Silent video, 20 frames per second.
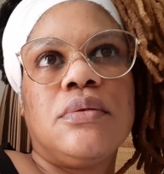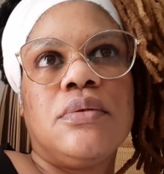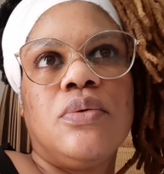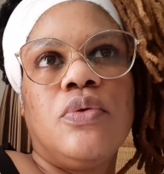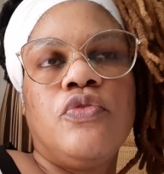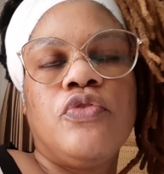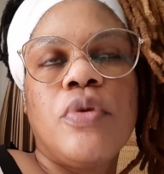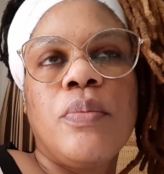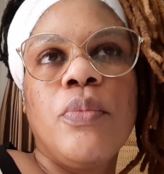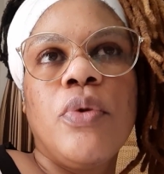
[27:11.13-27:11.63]

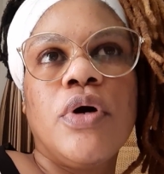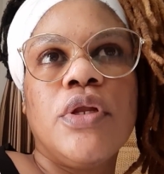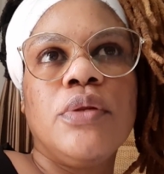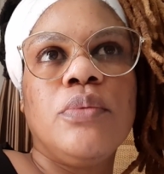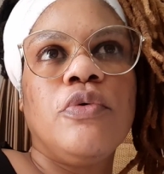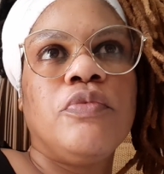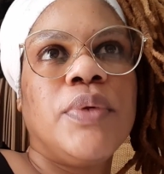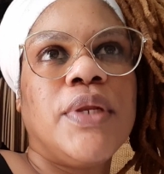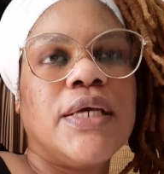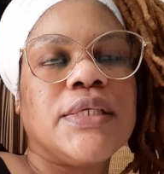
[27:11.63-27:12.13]
from morning
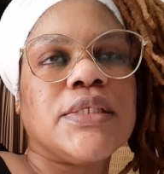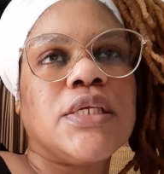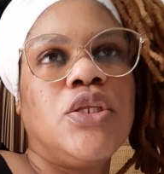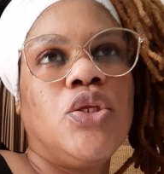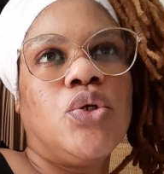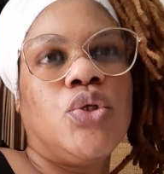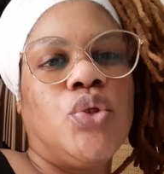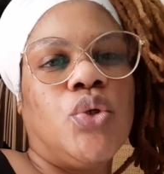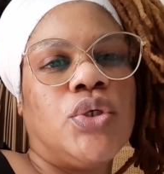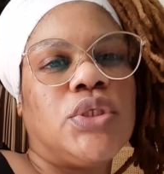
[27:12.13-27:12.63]
we've been asking
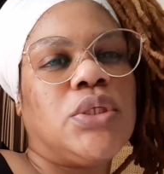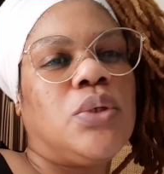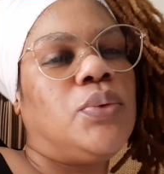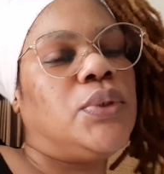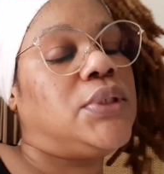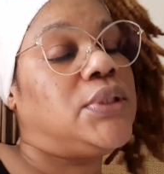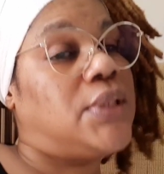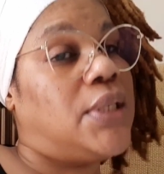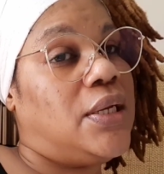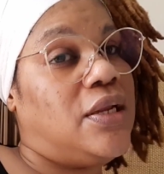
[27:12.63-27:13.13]
your daughter
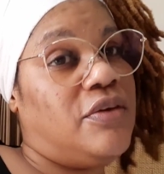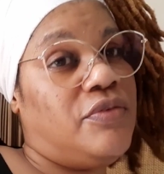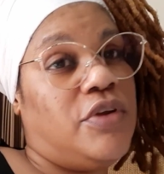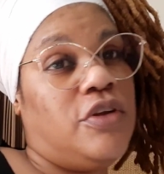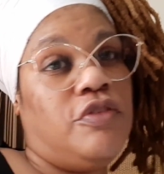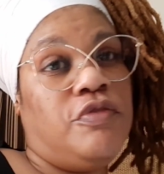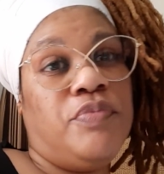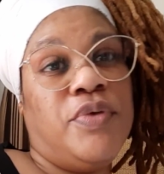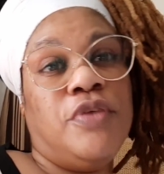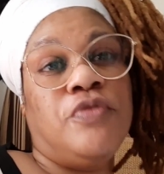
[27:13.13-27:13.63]
what is her level
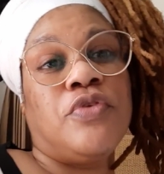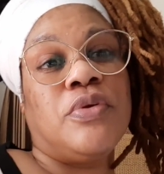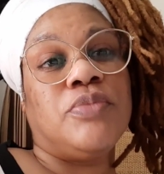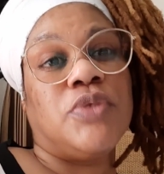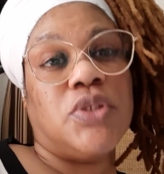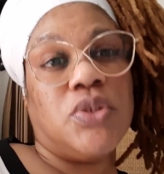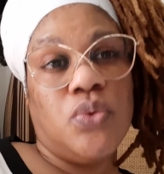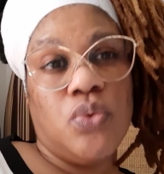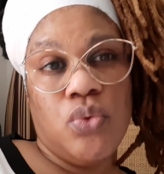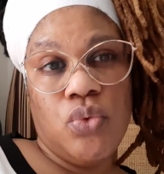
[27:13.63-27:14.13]
of pain from
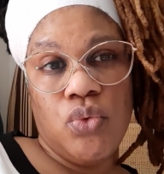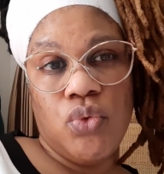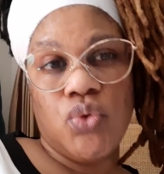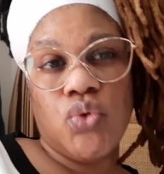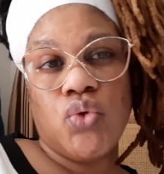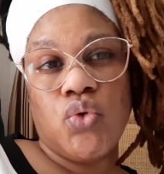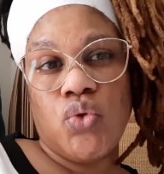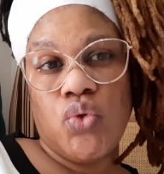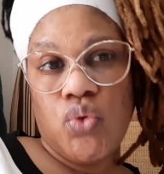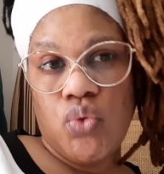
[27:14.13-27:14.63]
0
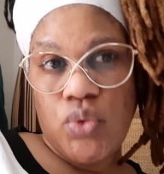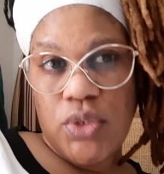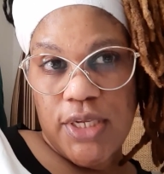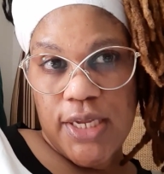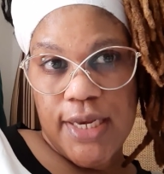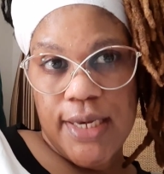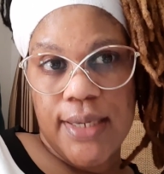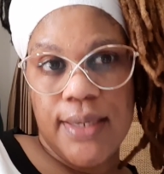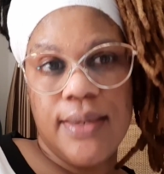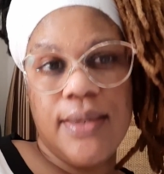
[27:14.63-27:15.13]
to
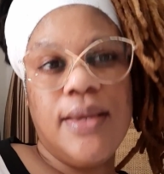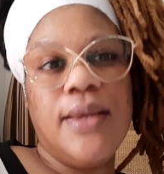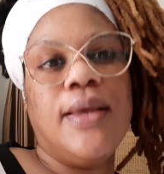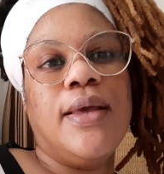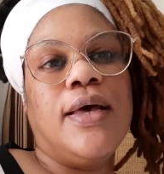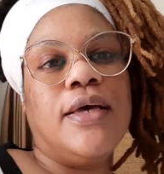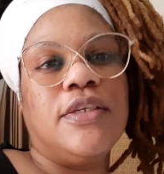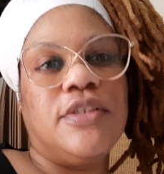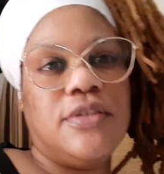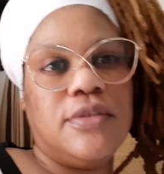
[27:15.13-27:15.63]
10.
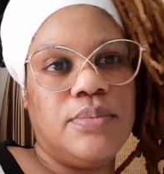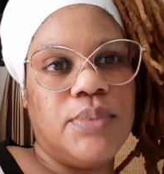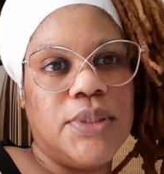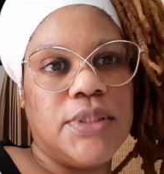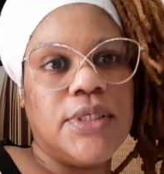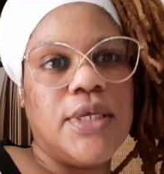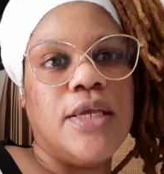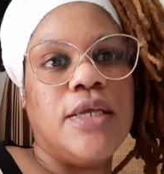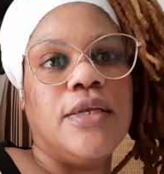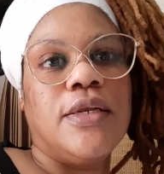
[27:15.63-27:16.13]
And she's been
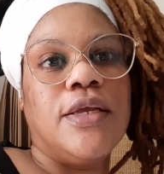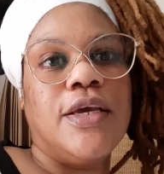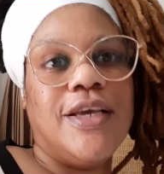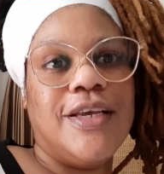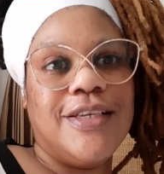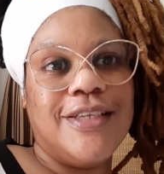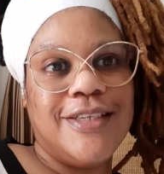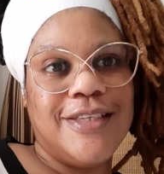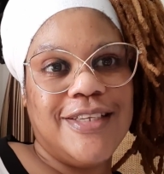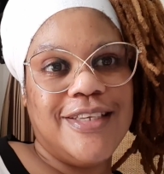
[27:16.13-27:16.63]
saying
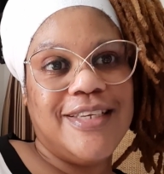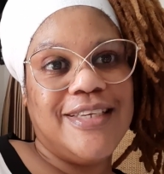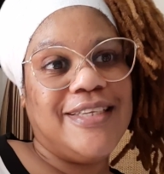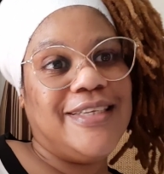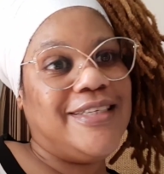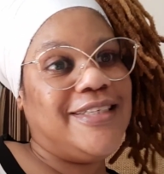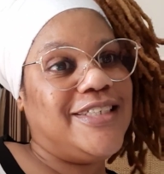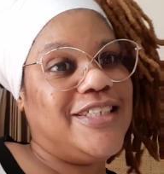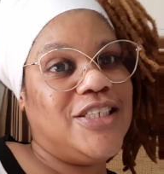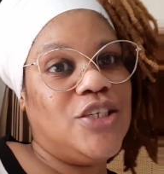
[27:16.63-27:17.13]

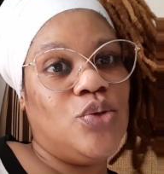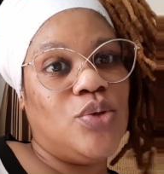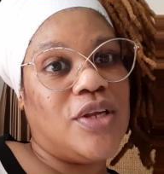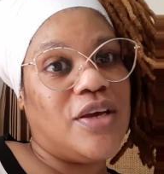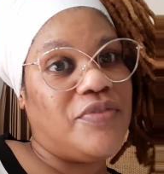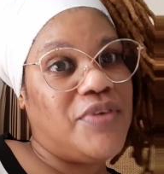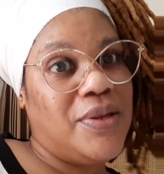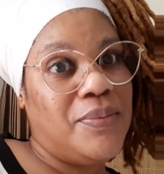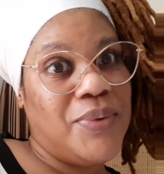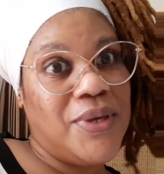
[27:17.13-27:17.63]
she don't
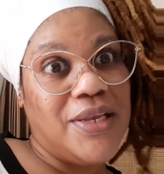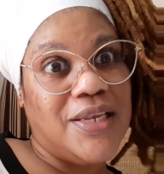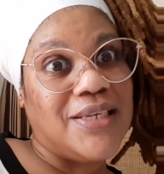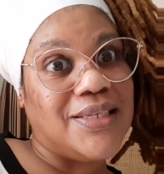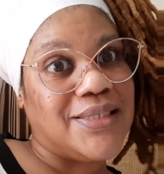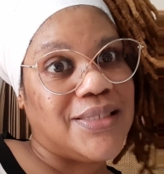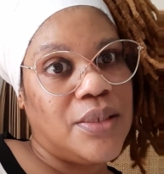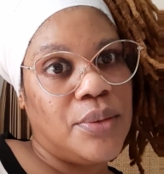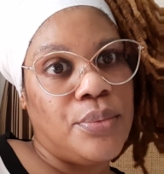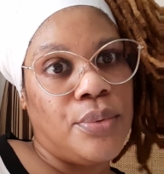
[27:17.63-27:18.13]
have any pain,
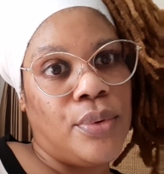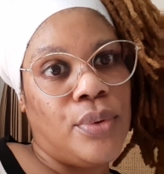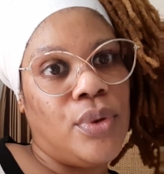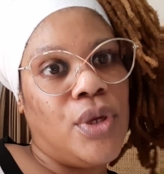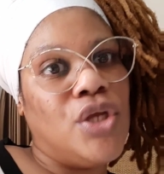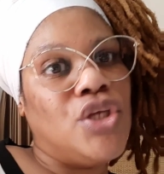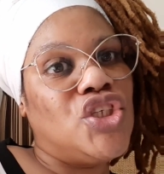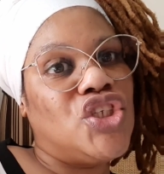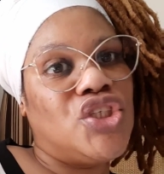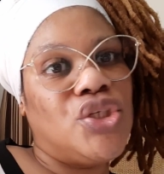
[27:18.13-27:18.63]
it's 0.
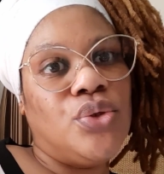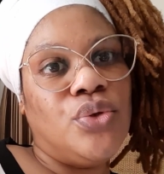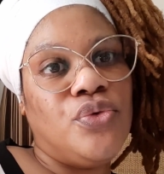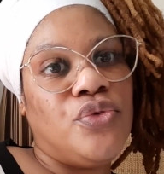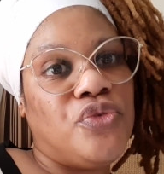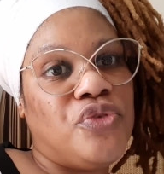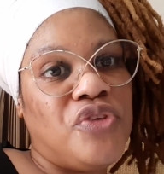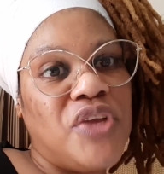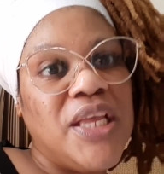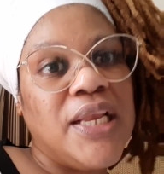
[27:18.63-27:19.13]
She don't
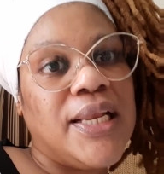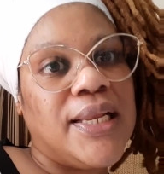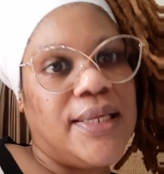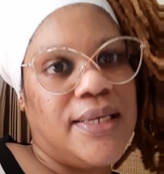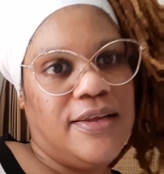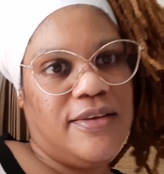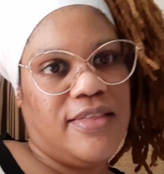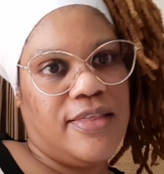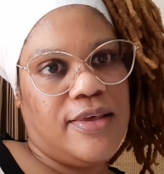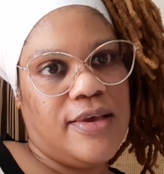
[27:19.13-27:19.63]
feel
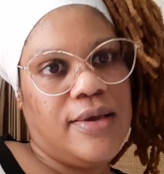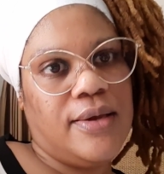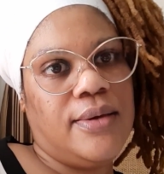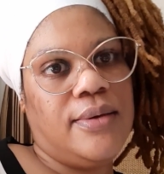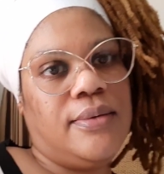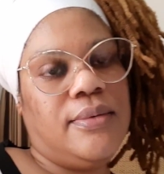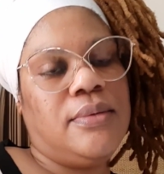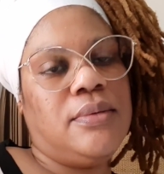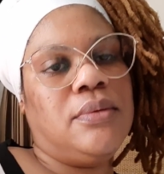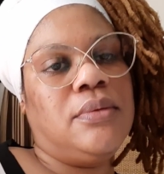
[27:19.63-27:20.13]
anything."
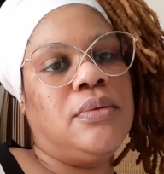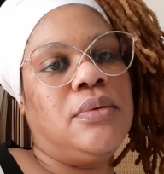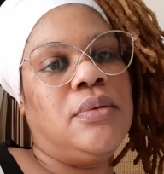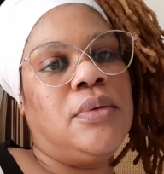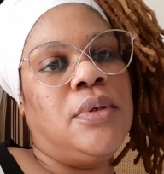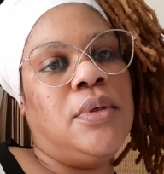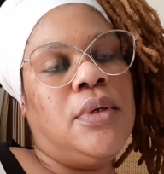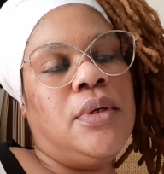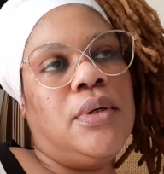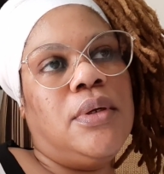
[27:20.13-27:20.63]

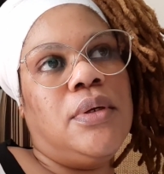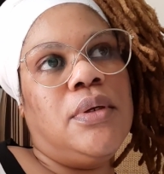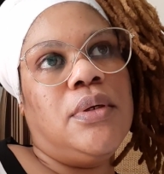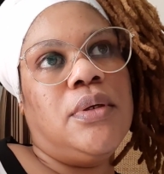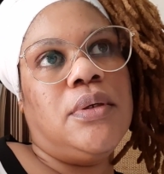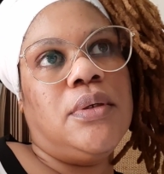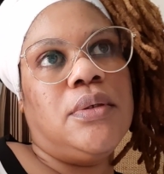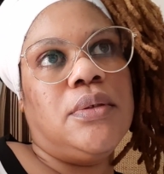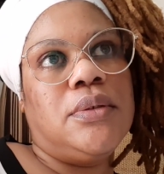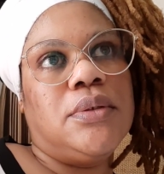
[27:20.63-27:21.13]

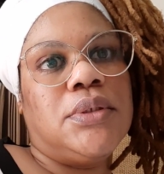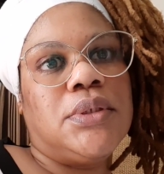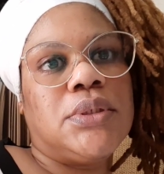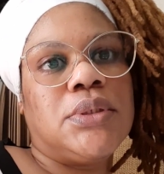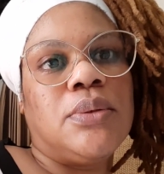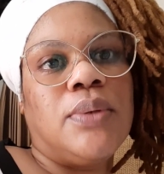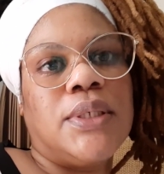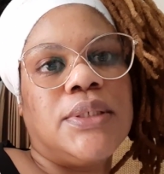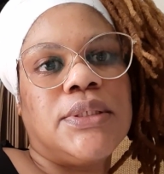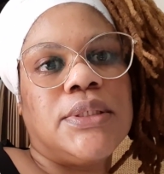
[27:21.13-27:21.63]

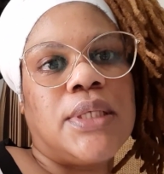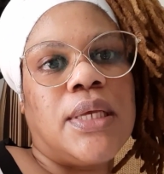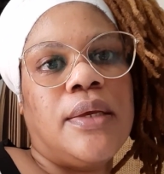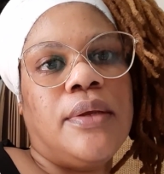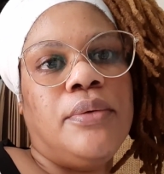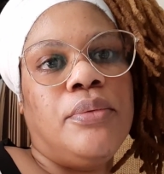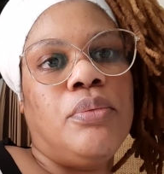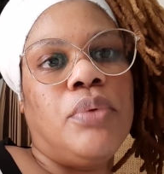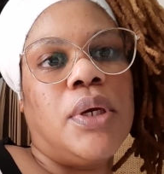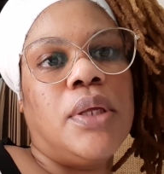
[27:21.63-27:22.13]
So I
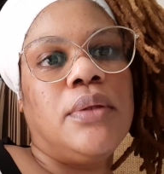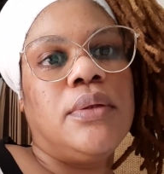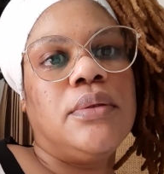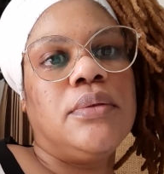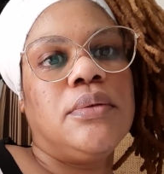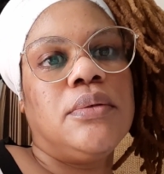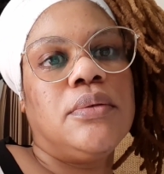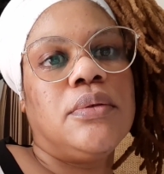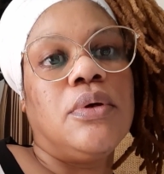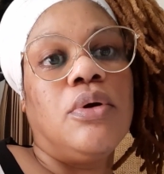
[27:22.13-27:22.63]
said, "Well,
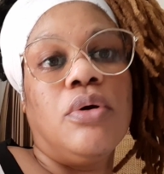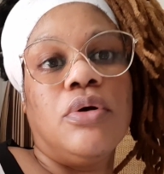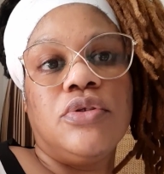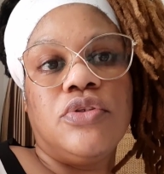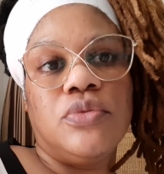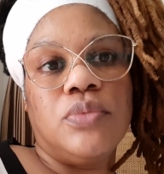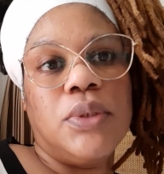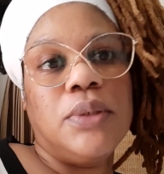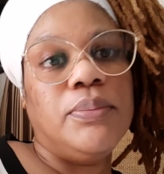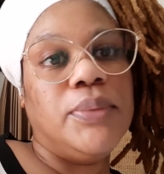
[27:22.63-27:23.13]

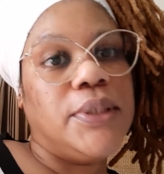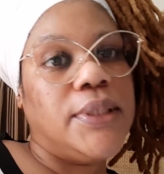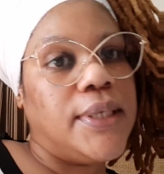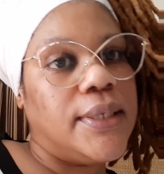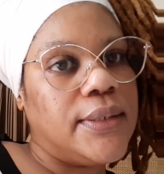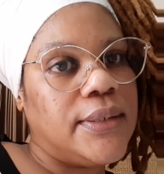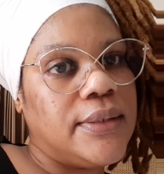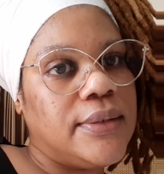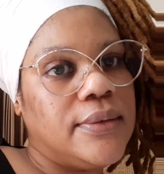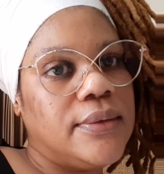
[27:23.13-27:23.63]
God's will be
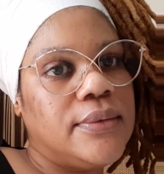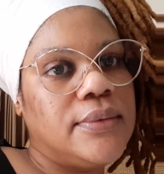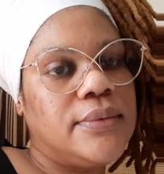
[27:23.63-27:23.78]
done."